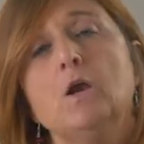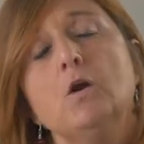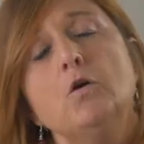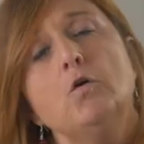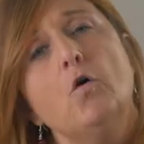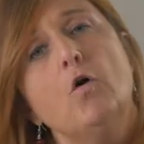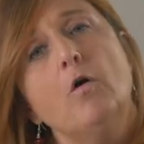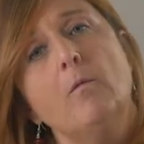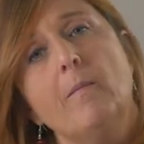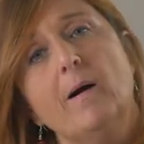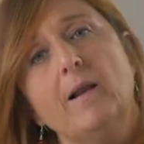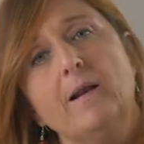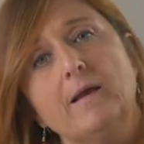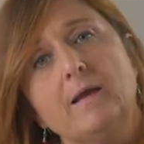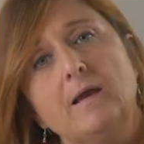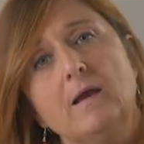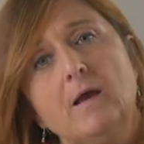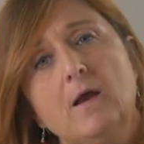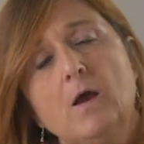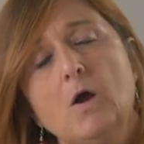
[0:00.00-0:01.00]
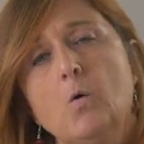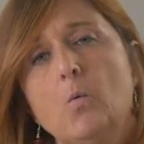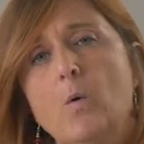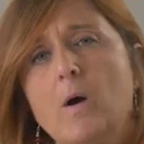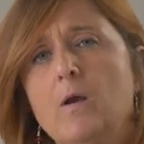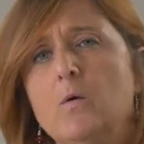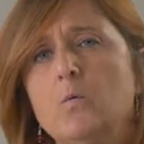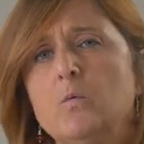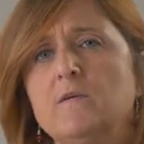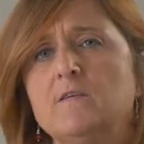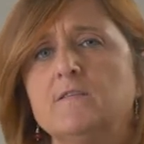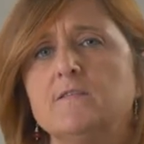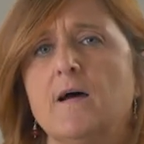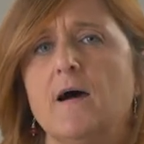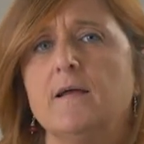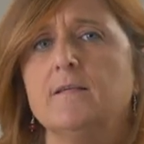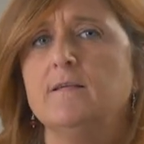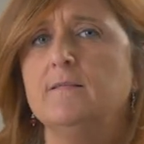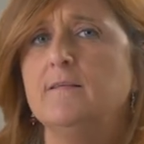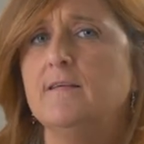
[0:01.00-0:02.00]
Normally, when we
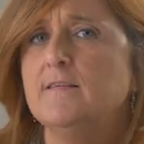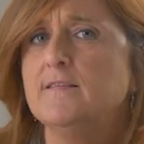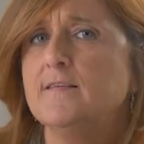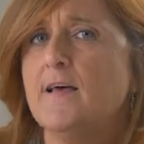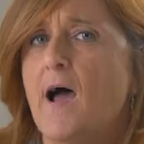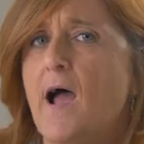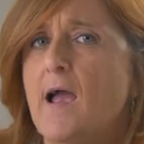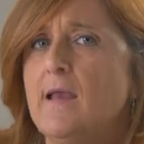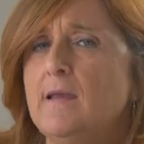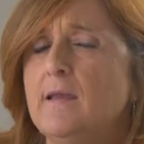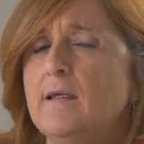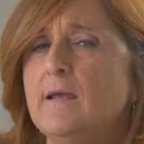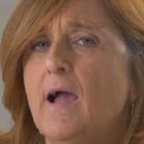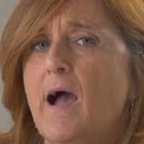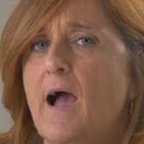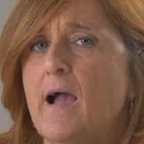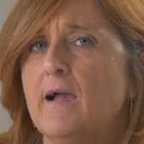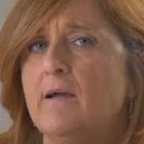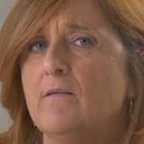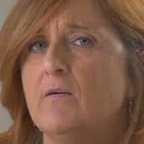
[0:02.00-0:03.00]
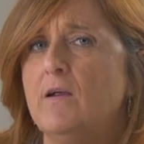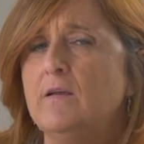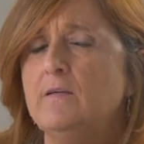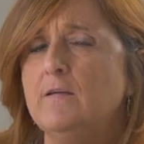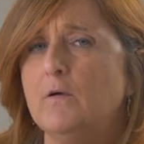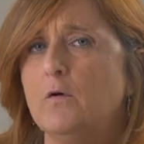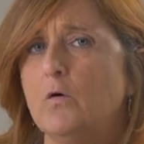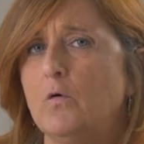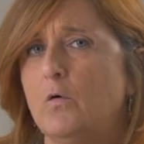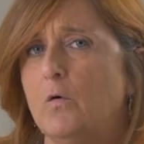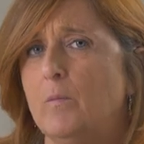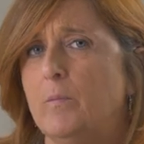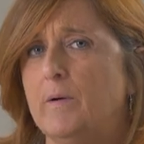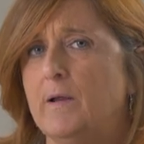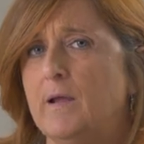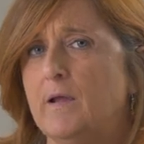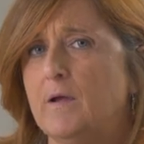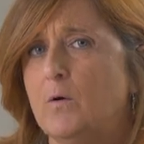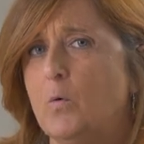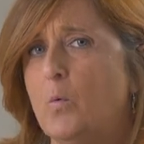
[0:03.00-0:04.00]
start designing a grading
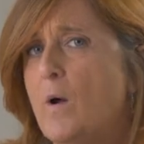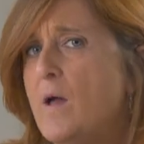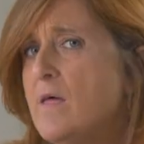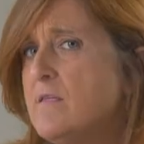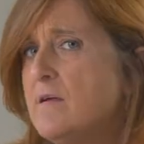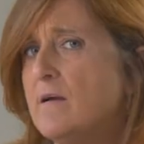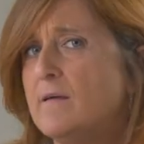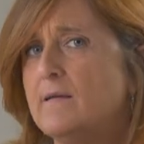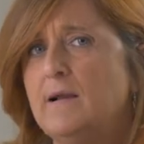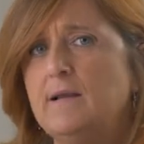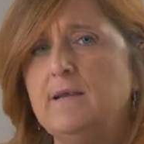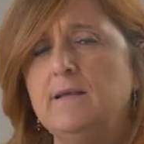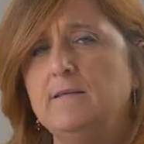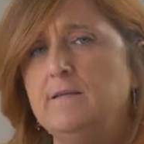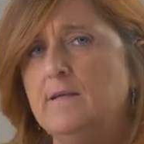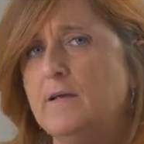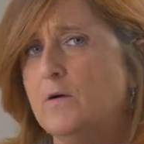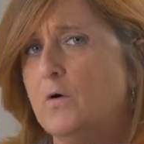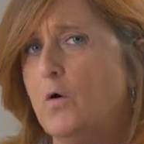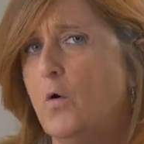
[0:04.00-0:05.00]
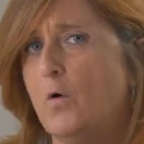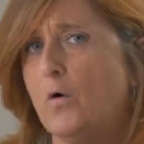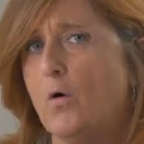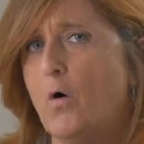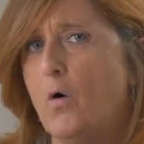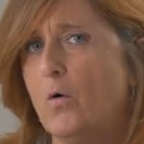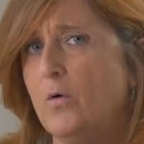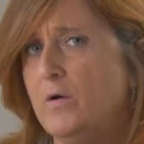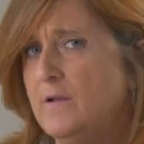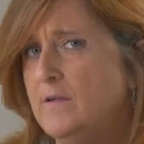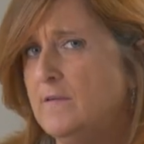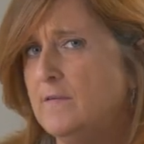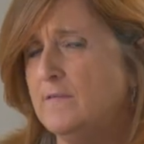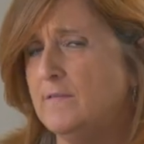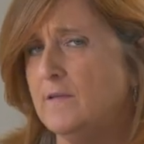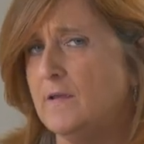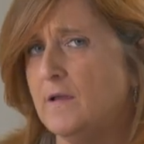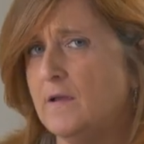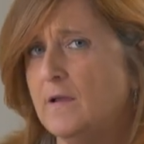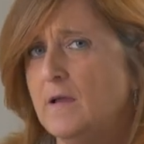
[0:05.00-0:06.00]
rubric, whether analytic or
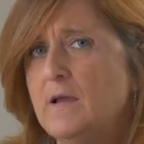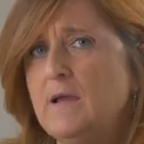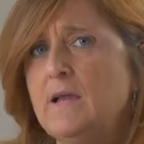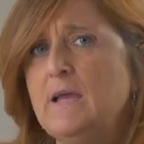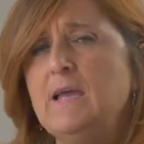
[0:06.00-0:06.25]
holistic,